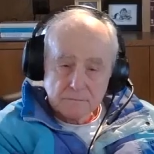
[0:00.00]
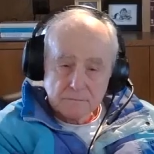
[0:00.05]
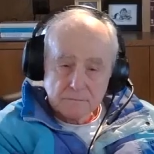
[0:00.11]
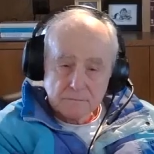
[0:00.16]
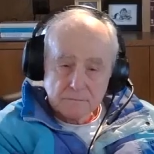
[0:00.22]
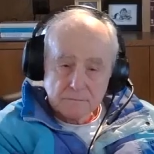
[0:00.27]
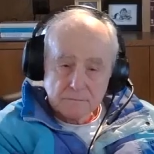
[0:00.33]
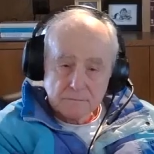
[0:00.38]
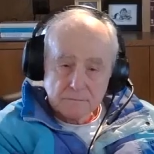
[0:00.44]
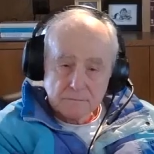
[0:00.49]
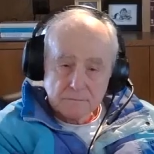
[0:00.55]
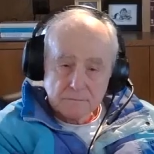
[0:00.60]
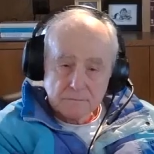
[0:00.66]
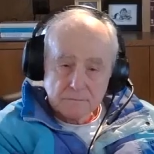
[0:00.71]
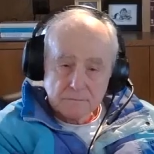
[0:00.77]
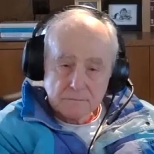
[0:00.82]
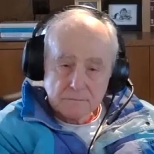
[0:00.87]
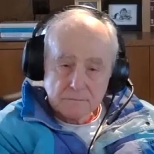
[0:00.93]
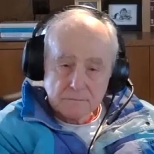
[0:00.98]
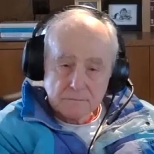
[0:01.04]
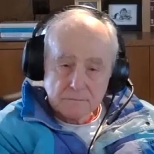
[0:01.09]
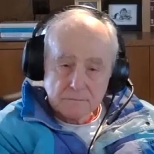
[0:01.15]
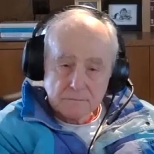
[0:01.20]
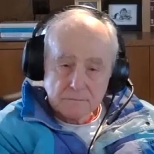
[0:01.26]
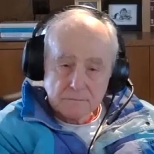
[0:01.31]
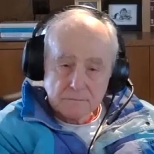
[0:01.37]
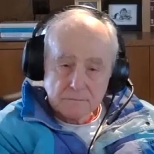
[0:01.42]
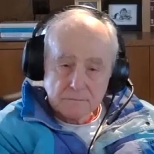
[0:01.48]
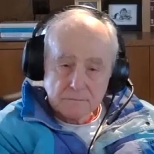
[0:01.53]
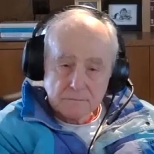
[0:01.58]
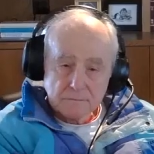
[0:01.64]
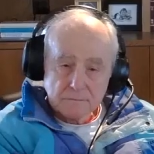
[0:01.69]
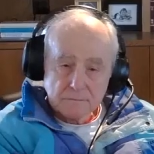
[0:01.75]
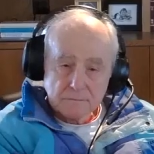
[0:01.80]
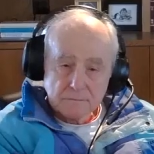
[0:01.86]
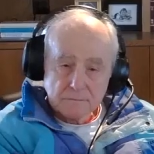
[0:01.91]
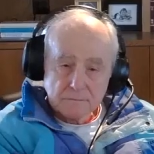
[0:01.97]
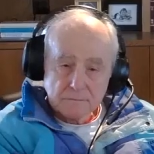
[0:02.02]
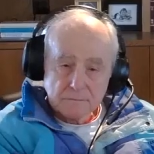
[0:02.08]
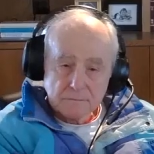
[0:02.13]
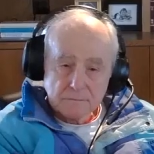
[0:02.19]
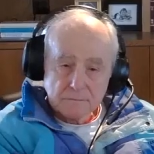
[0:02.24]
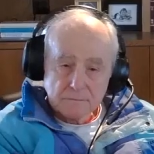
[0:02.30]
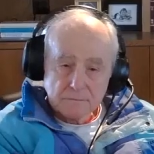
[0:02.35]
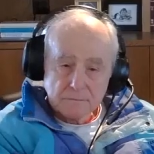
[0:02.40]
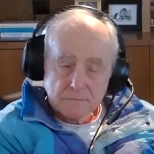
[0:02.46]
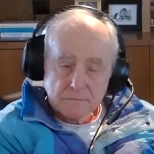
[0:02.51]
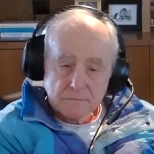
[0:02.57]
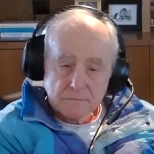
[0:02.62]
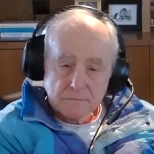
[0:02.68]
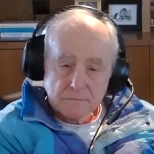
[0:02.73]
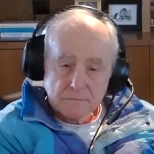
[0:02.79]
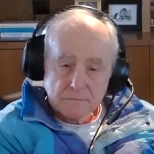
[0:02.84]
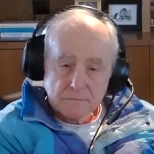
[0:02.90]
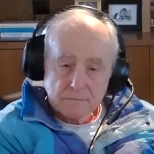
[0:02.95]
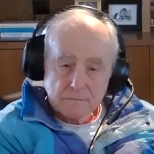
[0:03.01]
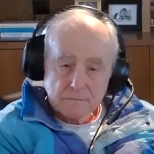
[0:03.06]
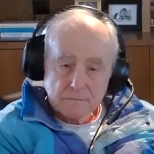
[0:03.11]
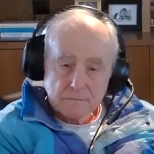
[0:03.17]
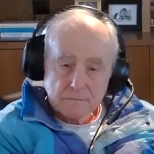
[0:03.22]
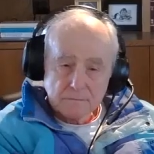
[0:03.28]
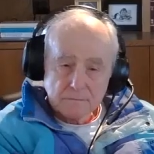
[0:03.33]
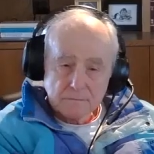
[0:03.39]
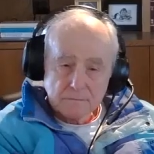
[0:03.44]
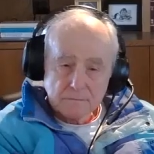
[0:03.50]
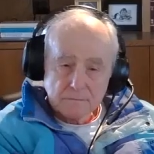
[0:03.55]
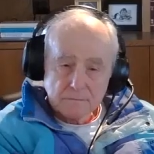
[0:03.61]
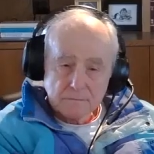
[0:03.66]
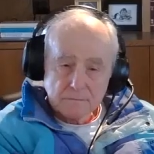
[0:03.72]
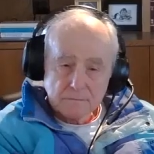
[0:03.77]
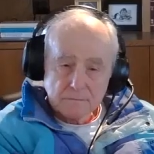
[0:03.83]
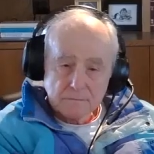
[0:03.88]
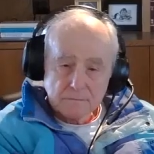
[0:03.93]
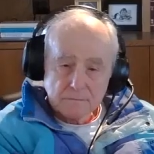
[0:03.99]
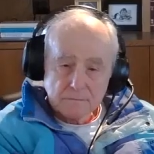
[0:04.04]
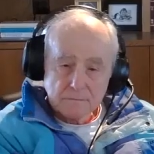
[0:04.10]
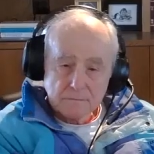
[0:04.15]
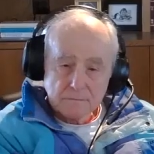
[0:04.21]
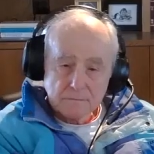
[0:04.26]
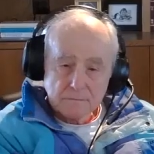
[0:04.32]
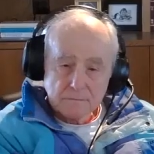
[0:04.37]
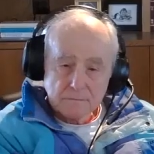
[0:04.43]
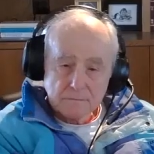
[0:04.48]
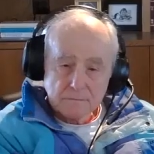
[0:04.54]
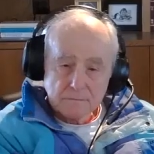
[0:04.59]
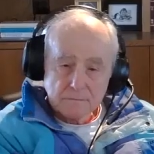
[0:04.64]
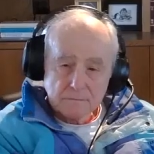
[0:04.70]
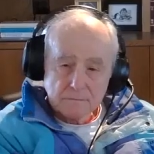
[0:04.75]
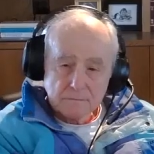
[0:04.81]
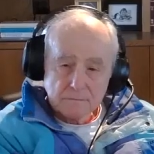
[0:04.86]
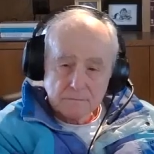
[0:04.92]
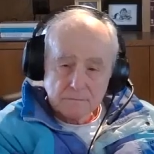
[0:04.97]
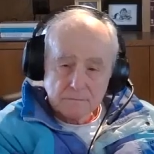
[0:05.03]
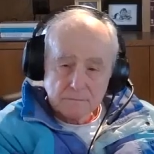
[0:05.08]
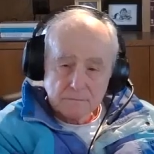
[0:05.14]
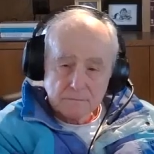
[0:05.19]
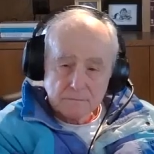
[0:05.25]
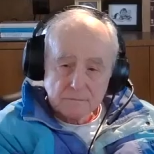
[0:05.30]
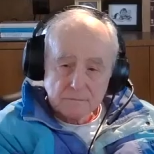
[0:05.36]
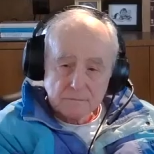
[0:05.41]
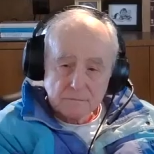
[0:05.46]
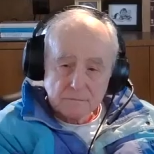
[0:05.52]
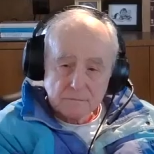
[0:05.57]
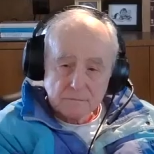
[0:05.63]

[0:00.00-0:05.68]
Nothing is said.